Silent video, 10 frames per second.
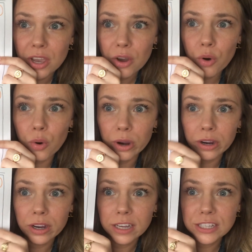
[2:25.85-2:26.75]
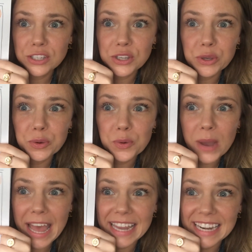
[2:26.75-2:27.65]
or 2
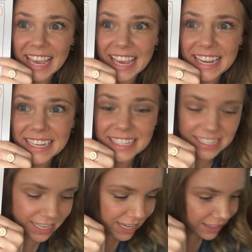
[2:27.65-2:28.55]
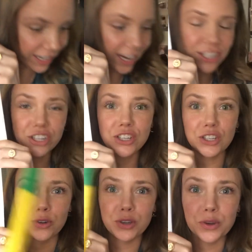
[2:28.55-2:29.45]
and 8, like I just
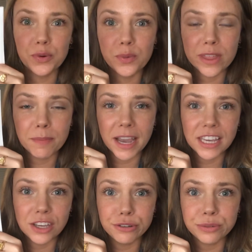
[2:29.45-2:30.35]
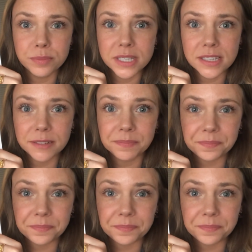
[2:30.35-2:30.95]
showed you with my cubes.